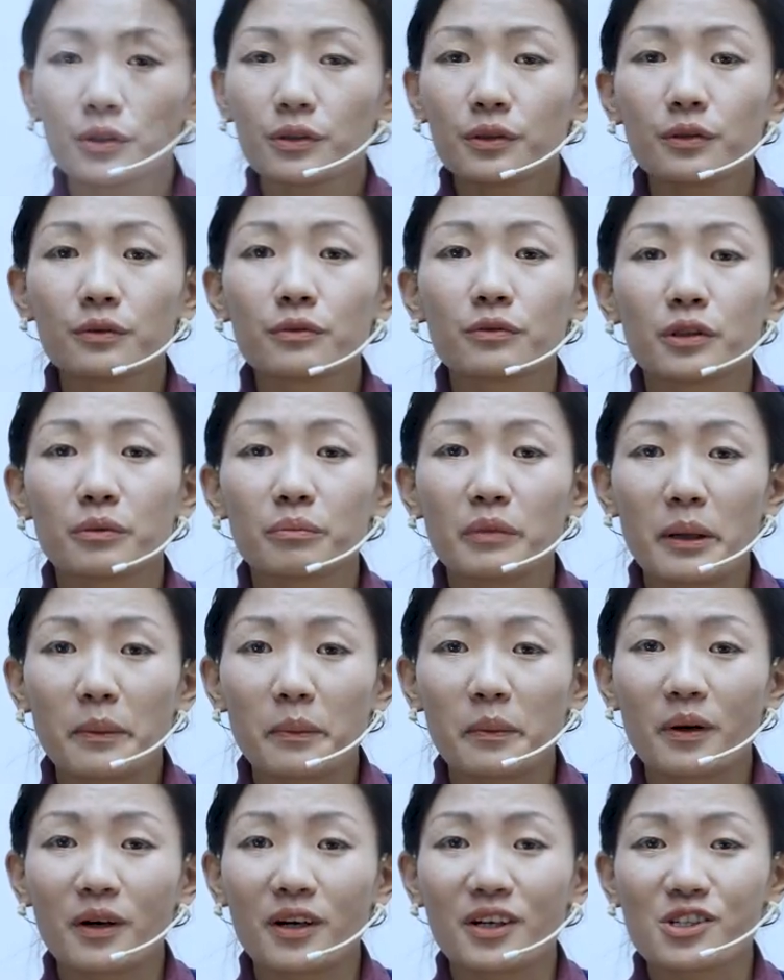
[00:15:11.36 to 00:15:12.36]
you
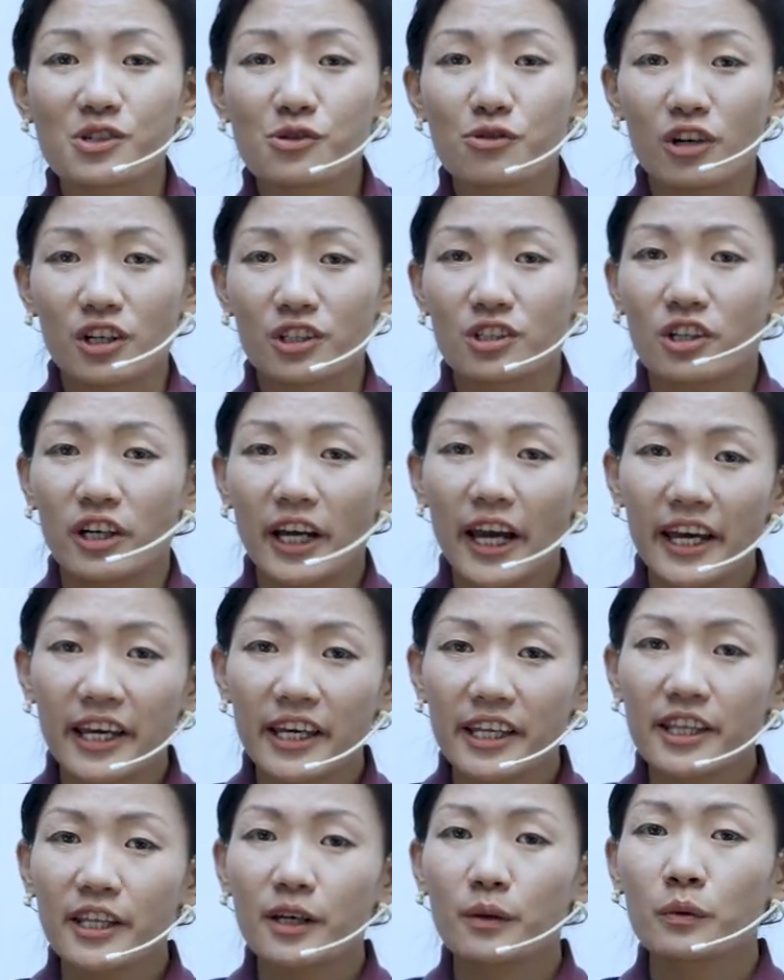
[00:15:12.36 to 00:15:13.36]
remember structure
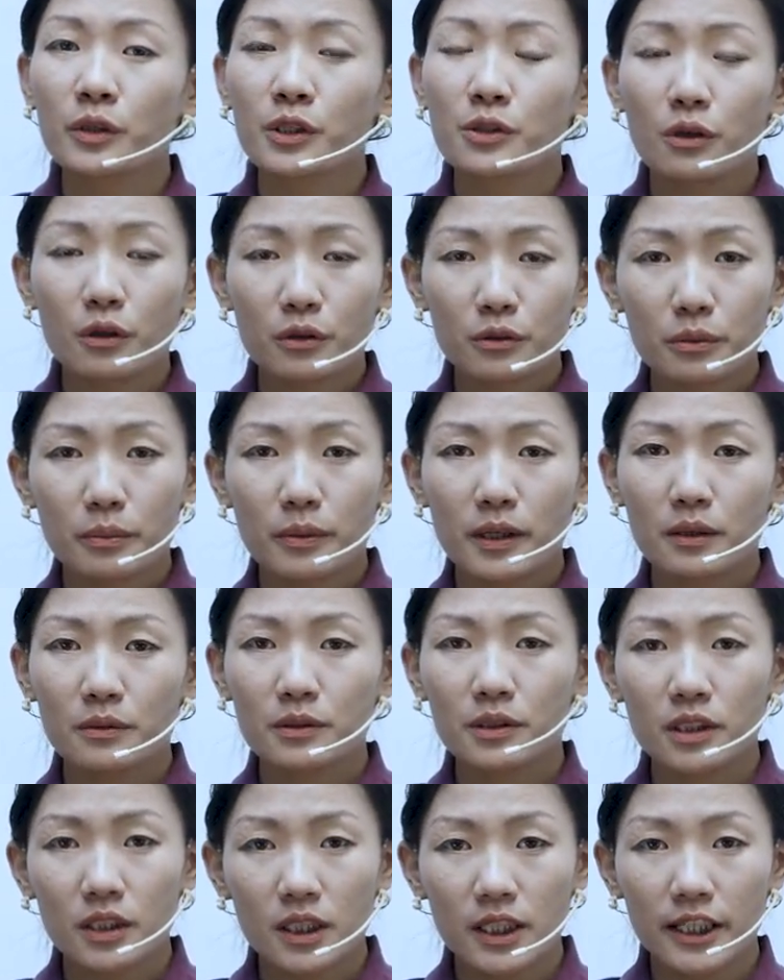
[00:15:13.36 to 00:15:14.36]
A that we talked
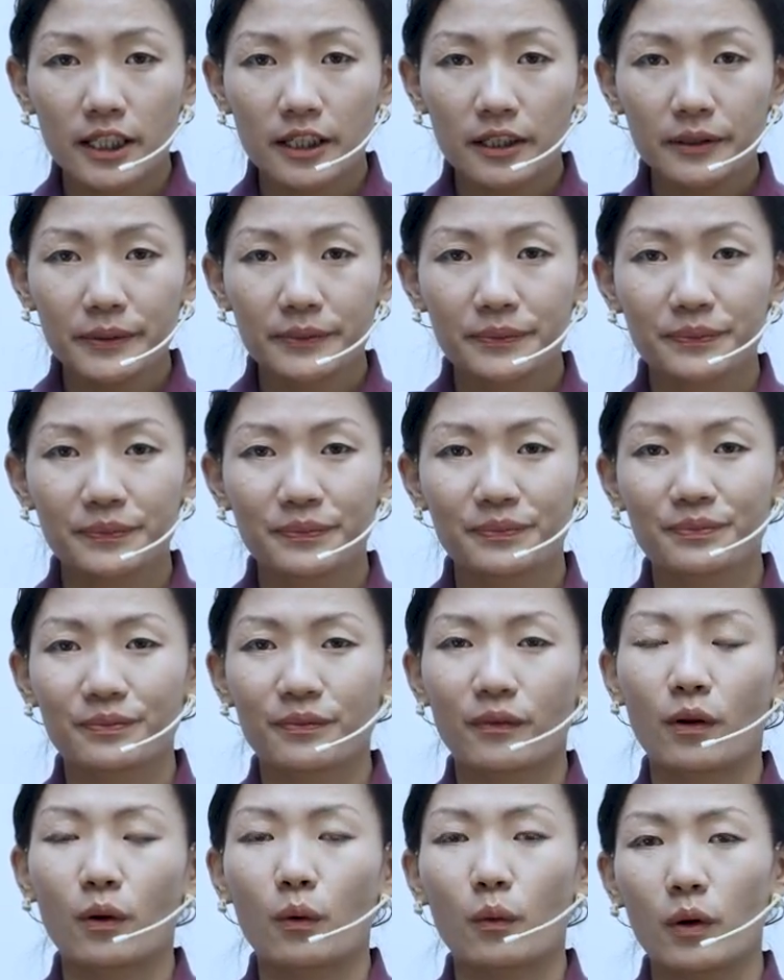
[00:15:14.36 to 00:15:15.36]
about earlier?
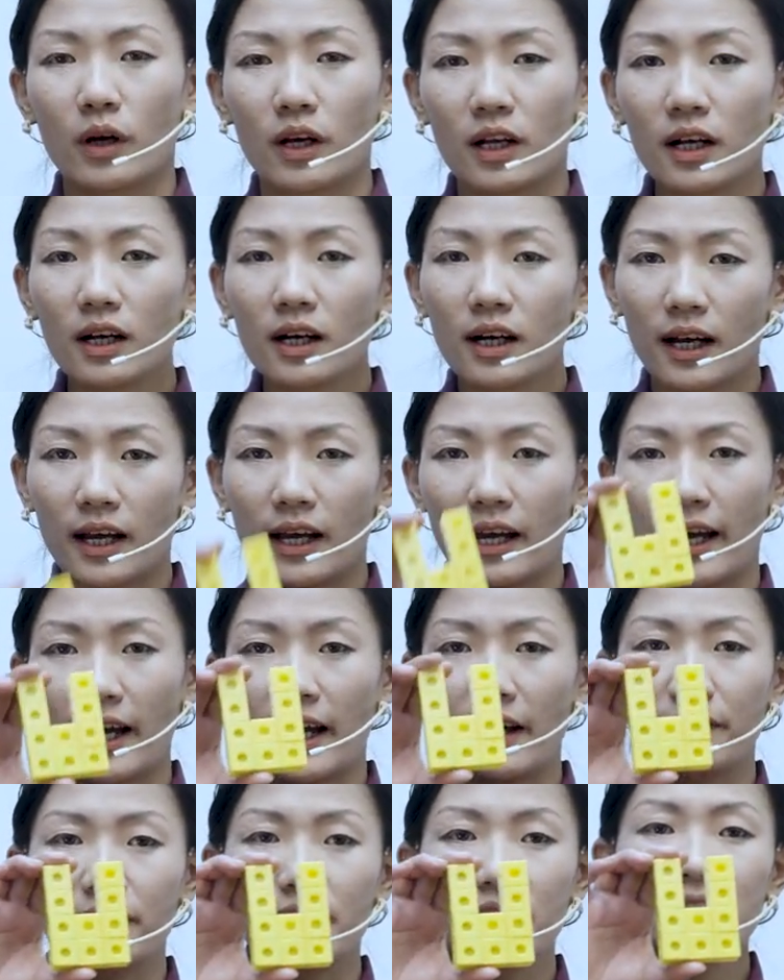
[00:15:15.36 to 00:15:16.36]
Well, I
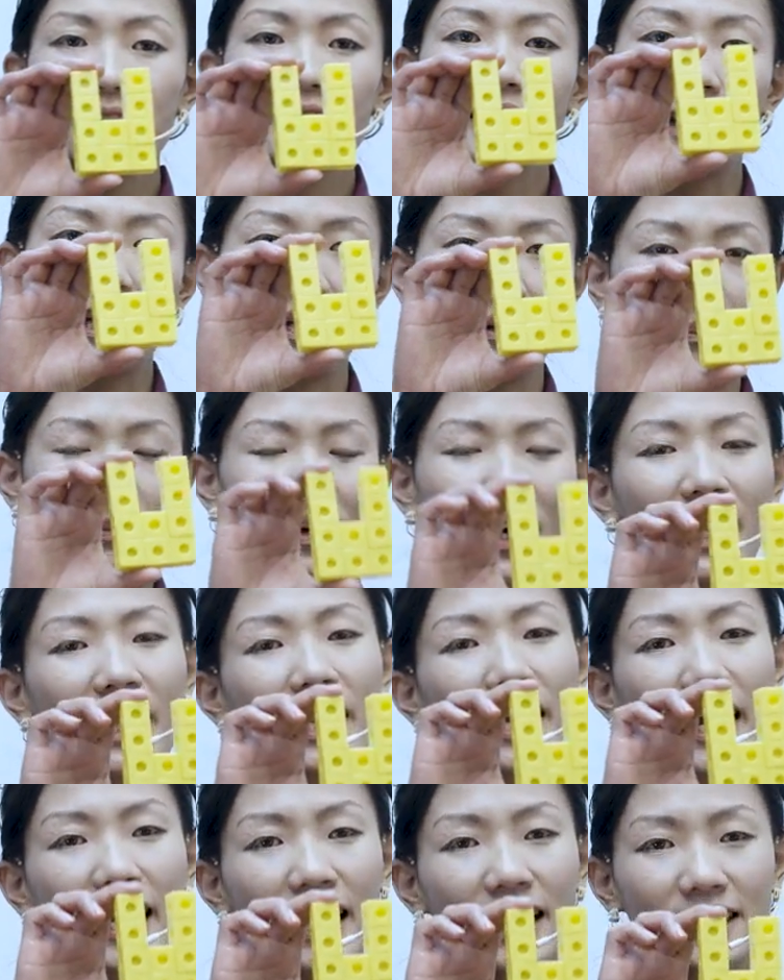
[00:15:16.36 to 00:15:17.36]
have it in
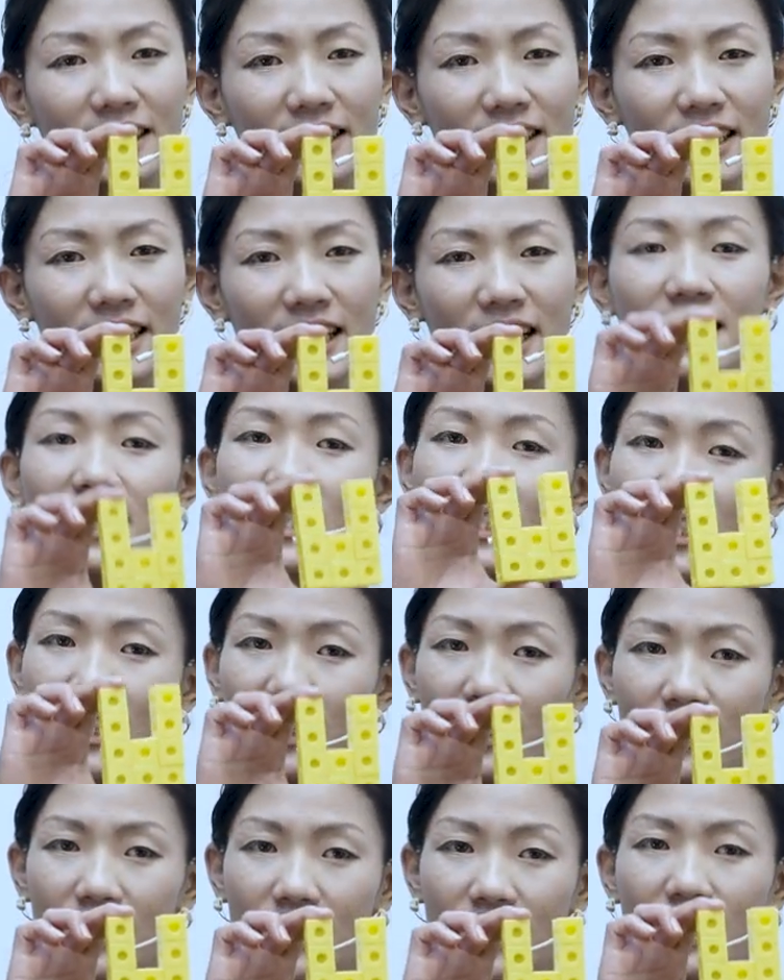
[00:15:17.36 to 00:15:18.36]
my hand.
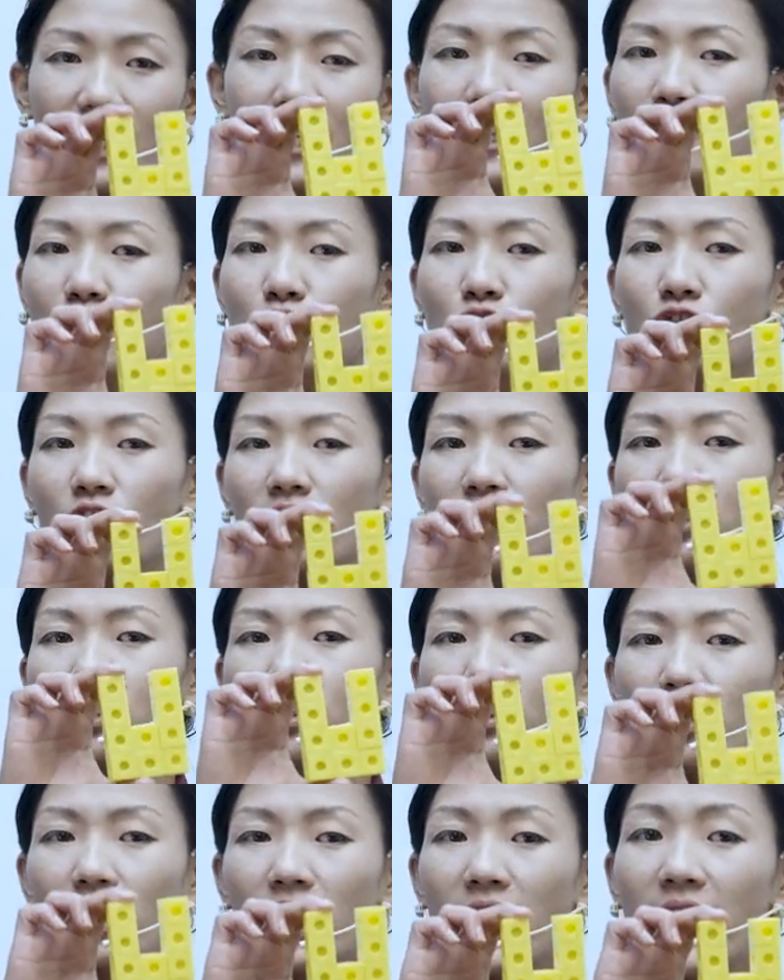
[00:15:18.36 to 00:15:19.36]
This is
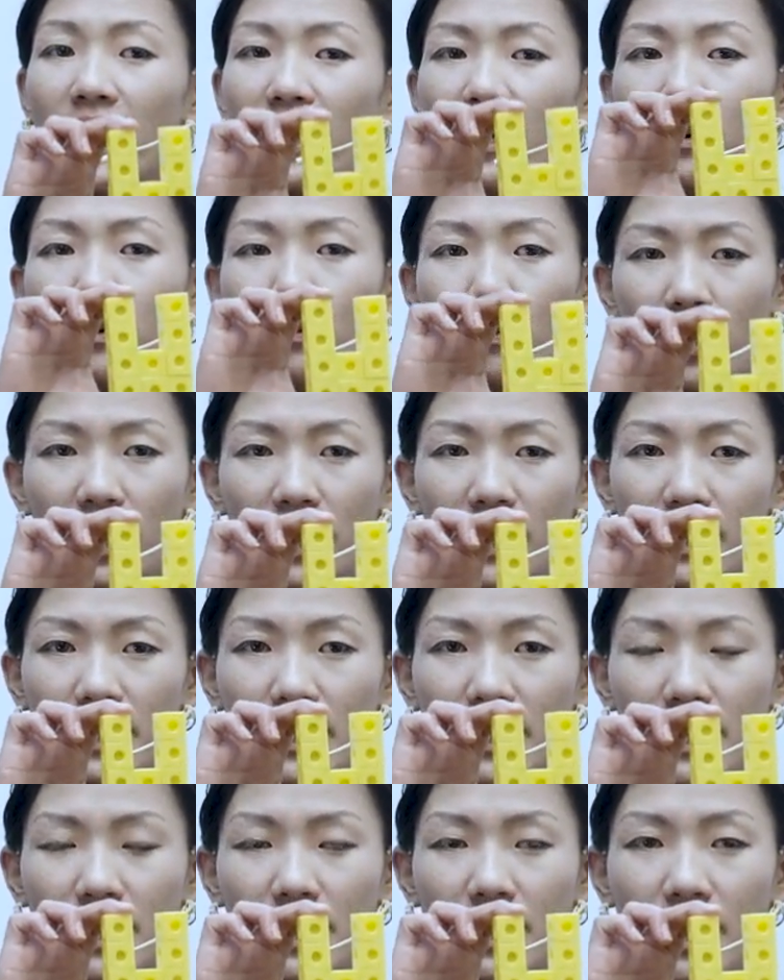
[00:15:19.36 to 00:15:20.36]
structure A,
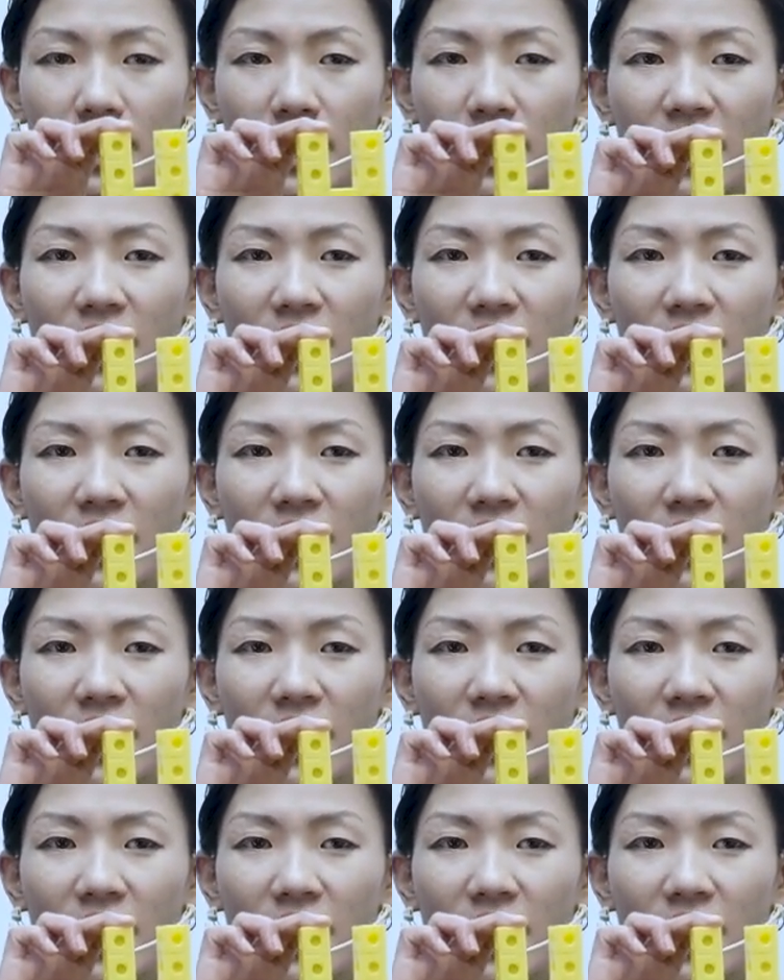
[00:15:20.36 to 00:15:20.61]
right?